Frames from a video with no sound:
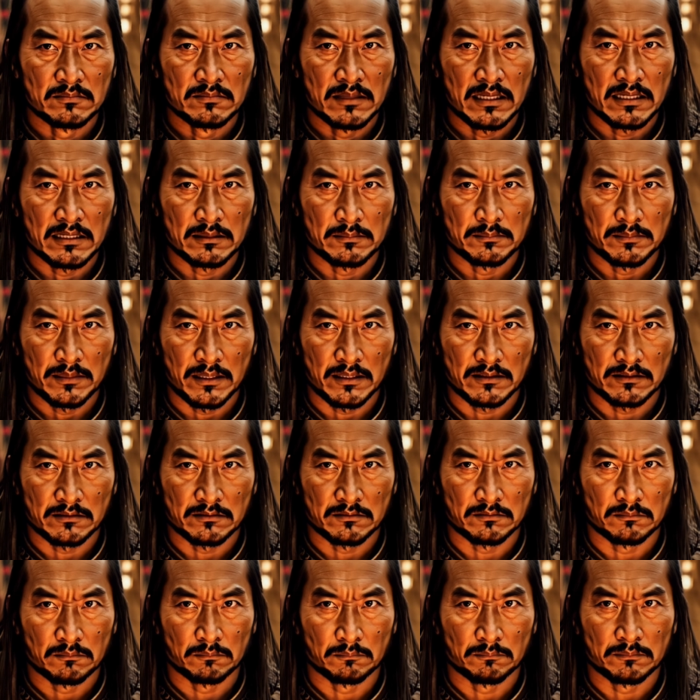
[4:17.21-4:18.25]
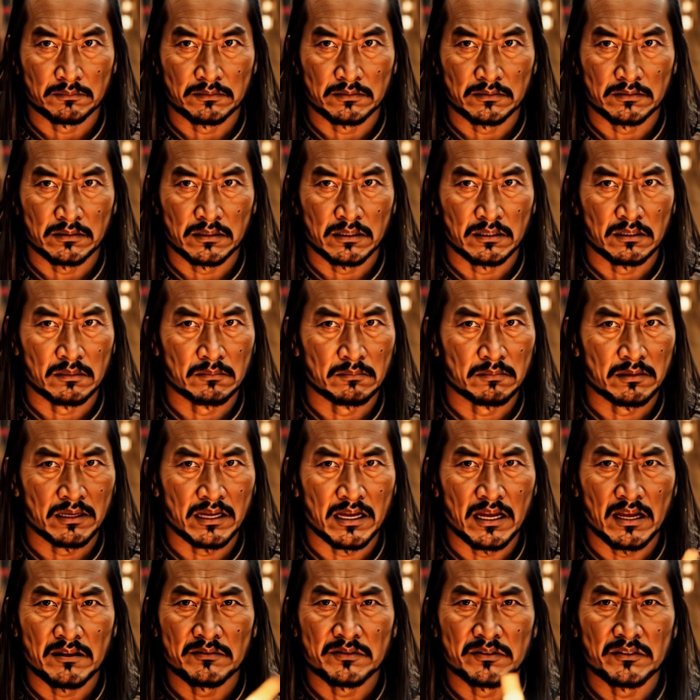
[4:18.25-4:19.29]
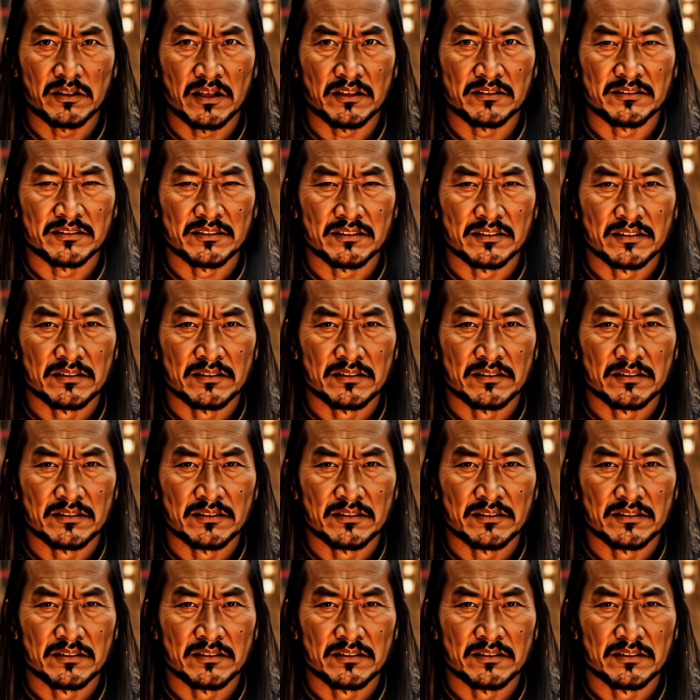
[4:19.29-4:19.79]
my companion told me when I confronted